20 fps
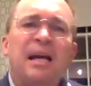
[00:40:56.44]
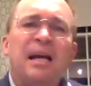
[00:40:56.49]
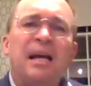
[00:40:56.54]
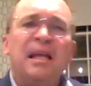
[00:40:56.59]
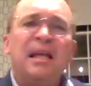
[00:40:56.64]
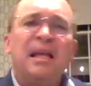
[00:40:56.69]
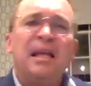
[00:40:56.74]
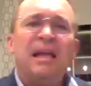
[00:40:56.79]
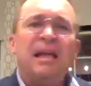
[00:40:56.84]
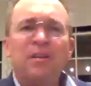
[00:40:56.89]

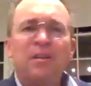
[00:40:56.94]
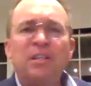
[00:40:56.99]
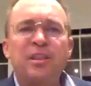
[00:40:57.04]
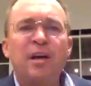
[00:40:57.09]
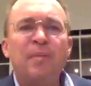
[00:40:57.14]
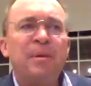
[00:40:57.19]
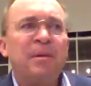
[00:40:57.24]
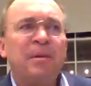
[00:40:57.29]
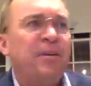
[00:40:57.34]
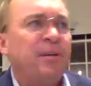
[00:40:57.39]
it's a thumping
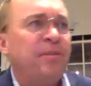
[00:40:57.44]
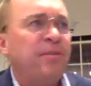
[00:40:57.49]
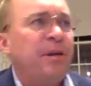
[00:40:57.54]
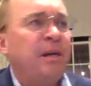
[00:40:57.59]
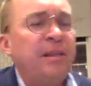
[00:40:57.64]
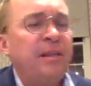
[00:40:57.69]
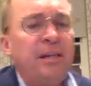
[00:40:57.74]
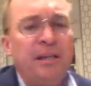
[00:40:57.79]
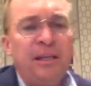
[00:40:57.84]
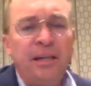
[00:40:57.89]
victory, I think
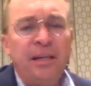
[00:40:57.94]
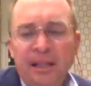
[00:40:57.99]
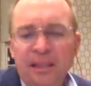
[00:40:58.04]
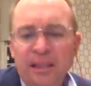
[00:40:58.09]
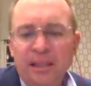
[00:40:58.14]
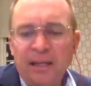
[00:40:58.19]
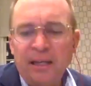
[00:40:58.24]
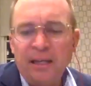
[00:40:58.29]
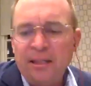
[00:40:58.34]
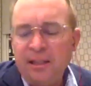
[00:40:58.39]
yeah. I, I
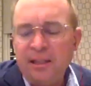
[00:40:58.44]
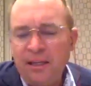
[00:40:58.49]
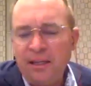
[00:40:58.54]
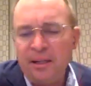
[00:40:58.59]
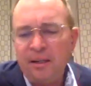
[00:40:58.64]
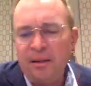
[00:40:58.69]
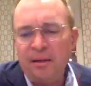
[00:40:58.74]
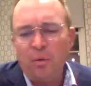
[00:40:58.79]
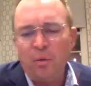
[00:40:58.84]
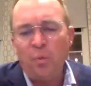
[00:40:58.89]
think that
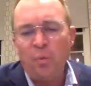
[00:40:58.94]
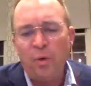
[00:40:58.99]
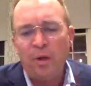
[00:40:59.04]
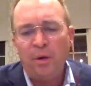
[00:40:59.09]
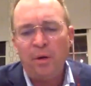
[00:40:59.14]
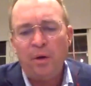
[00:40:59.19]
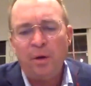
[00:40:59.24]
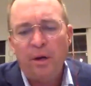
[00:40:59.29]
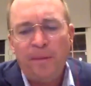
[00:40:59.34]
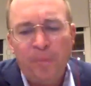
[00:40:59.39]
uh,
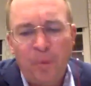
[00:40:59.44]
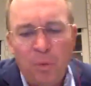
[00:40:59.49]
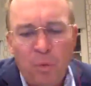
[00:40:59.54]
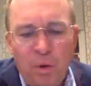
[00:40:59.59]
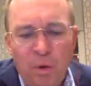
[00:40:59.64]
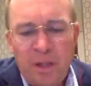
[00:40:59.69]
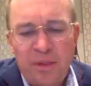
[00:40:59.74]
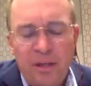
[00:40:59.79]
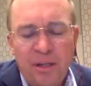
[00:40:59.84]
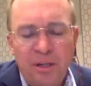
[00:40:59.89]

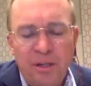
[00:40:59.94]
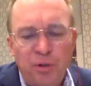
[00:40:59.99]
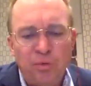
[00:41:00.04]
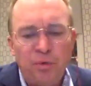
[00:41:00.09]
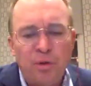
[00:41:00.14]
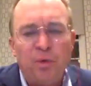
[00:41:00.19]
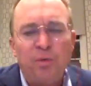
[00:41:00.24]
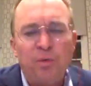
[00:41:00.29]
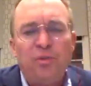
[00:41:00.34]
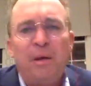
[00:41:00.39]
one of the things you
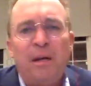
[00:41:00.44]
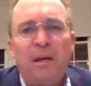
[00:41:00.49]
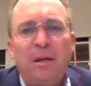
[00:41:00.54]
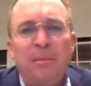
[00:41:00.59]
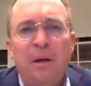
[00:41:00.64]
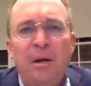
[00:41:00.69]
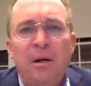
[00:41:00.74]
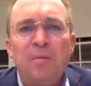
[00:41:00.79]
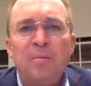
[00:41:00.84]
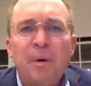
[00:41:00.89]
notice about
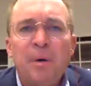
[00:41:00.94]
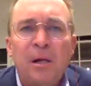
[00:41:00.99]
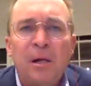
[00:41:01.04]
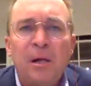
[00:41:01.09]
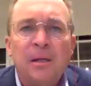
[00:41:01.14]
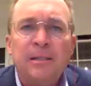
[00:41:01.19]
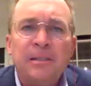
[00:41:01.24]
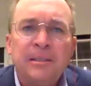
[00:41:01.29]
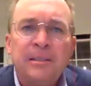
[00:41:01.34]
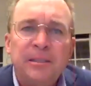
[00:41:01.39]
American
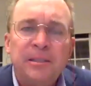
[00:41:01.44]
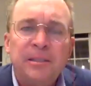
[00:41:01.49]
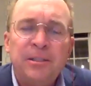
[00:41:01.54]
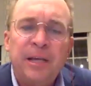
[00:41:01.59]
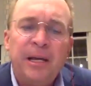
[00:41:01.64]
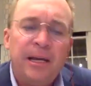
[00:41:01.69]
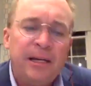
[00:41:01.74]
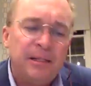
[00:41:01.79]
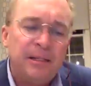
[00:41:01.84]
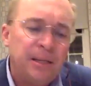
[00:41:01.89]
politics is
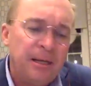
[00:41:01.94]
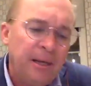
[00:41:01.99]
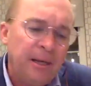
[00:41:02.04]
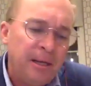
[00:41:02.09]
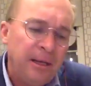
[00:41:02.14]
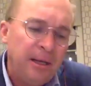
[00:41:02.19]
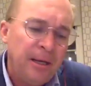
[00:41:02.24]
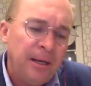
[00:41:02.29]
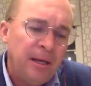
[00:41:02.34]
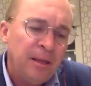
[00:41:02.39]
that
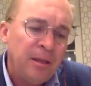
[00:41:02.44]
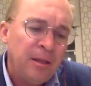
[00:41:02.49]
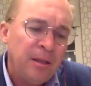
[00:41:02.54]
the